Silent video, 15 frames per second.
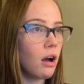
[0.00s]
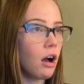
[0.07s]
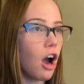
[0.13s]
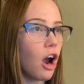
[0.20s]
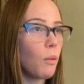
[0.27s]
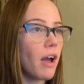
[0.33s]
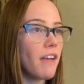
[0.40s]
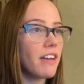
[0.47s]

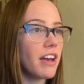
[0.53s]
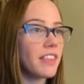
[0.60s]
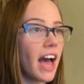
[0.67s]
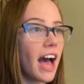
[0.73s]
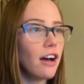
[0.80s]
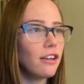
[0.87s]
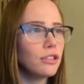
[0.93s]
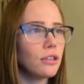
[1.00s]
Our Wi-Fi at the
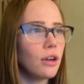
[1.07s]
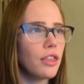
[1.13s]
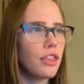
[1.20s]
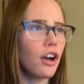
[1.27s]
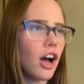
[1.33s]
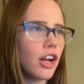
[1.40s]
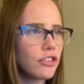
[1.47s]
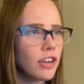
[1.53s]
house, the
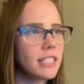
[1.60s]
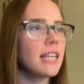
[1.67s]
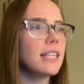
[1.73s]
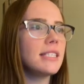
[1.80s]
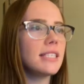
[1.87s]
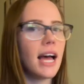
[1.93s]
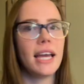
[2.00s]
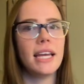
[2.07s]
contract I
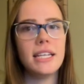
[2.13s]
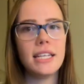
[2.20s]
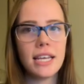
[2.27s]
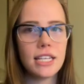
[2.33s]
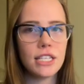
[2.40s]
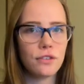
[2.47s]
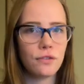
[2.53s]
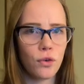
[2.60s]
signed
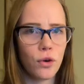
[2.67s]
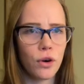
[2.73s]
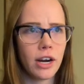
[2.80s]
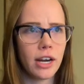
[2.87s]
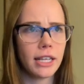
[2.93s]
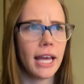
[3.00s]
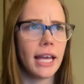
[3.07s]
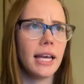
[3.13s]
is for
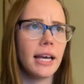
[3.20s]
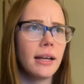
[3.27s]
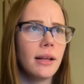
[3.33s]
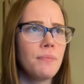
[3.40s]
like